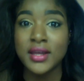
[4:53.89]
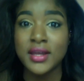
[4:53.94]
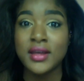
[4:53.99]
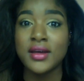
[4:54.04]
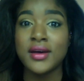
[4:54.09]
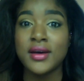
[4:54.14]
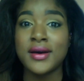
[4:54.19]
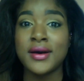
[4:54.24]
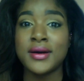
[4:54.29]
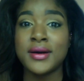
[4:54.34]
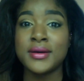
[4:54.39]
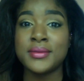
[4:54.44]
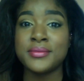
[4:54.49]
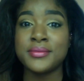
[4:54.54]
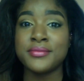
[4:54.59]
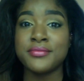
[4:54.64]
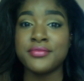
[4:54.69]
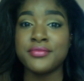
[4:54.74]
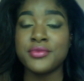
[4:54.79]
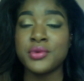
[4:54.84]

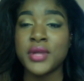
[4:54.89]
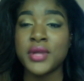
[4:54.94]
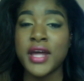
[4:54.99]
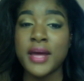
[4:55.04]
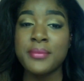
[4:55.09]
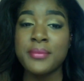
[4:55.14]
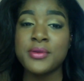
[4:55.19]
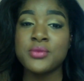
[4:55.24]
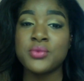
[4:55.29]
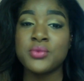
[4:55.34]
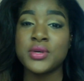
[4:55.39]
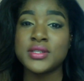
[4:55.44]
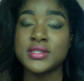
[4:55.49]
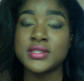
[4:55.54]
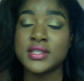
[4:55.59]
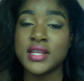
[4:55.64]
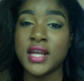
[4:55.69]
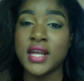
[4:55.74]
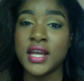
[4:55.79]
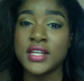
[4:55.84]
What happened was is
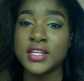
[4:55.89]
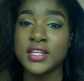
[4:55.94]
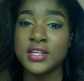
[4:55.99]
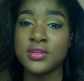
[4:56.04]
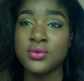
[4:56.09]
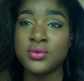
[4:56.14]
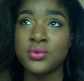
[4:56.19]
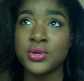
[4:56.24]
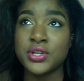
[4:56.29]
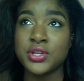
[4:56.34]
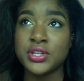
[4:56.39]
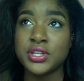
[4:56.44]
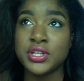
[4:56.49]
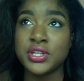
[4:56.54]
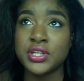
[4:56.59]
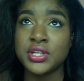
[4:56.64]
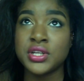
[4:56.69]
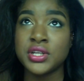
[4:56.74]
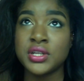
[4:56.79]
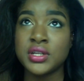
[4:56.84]
that I did order.